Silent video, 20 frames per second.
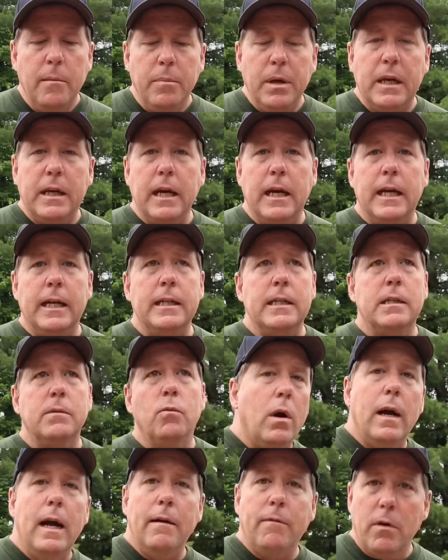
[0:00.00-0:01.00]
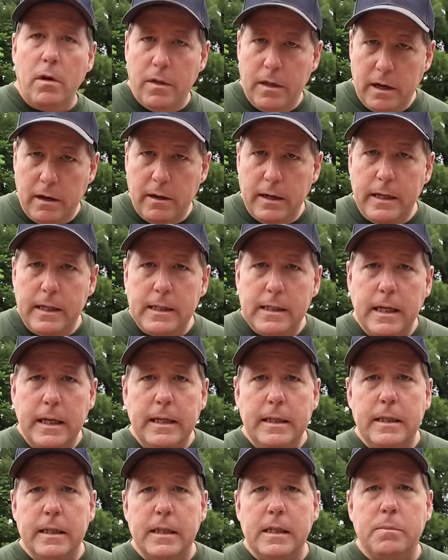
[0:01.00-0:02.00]
because wherever there is
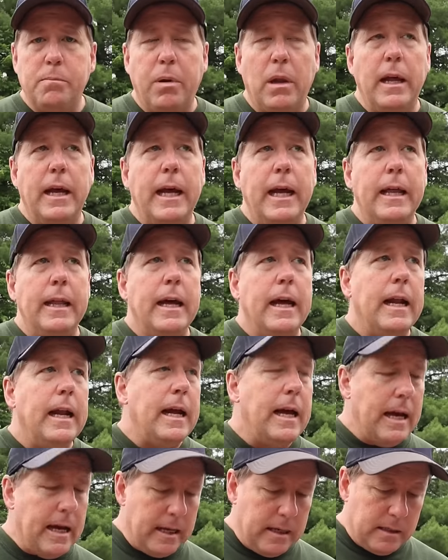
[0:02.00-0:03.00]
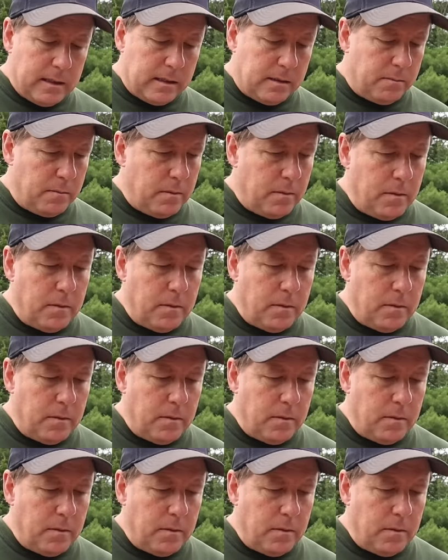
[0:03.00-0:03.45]
a display that has